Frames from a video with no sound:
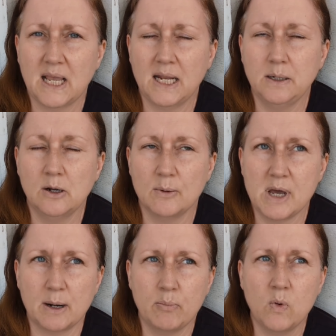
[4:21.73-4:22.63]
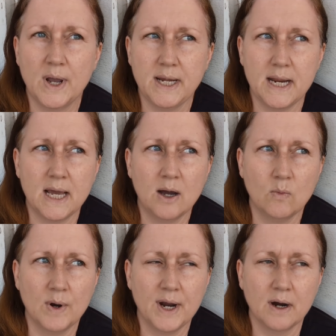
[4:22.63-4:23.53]
And I'm at a point
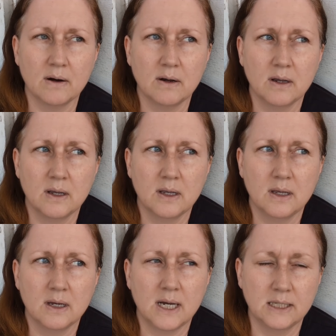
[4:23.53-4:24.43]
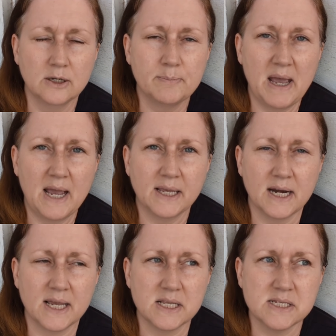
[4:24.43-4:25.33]
now where I look back
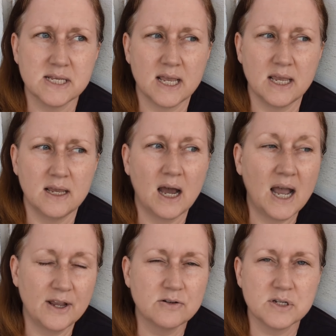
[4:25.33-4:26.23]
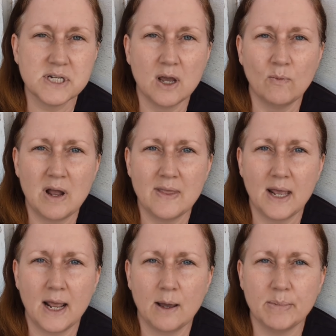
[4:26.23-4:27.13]
and I can say, I understand why
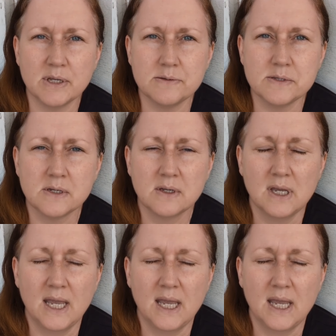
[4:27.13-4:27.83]
that happened.